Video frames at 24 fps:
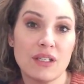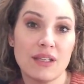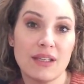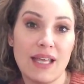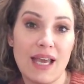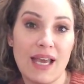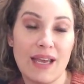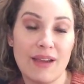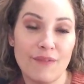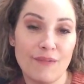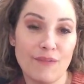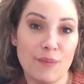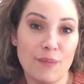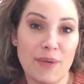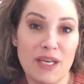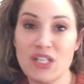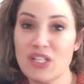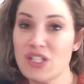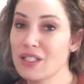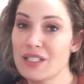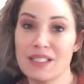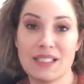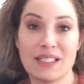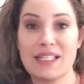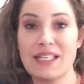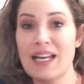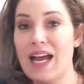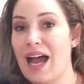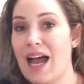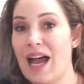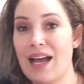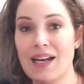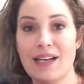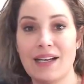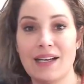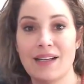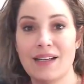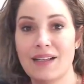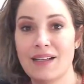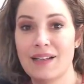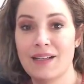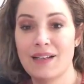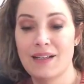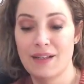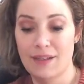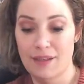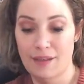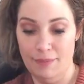that information is not
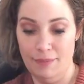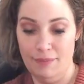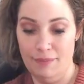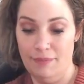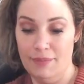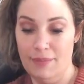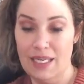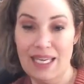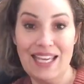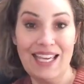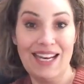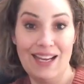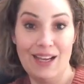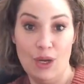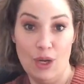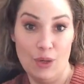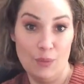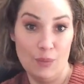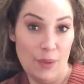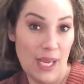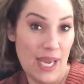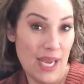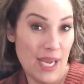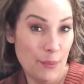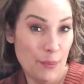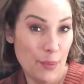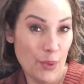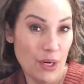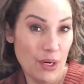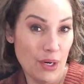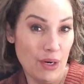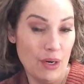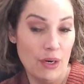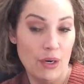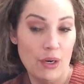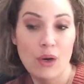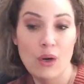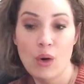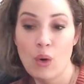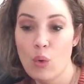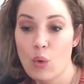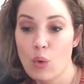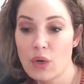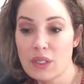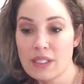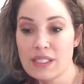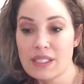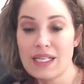getting on paper
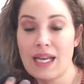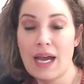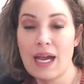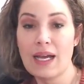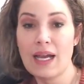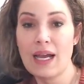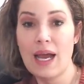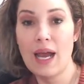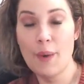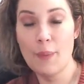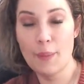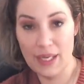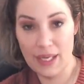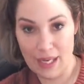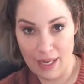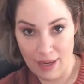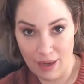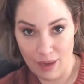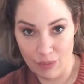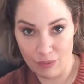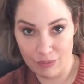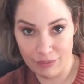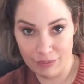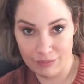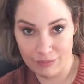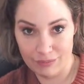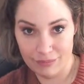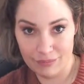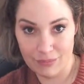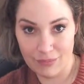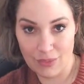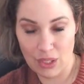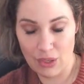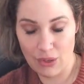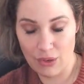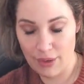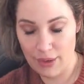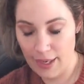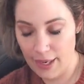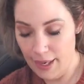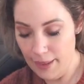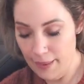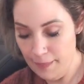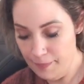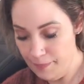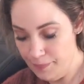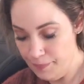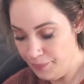or it's not coming out, all
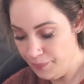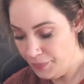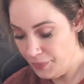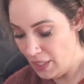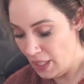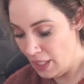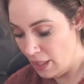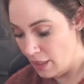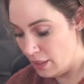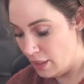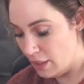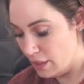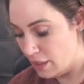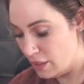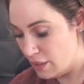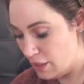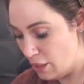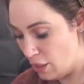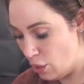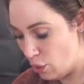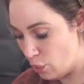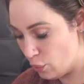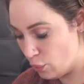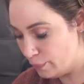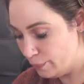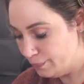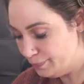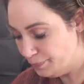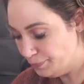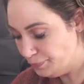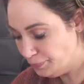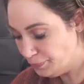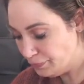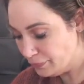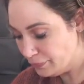right? So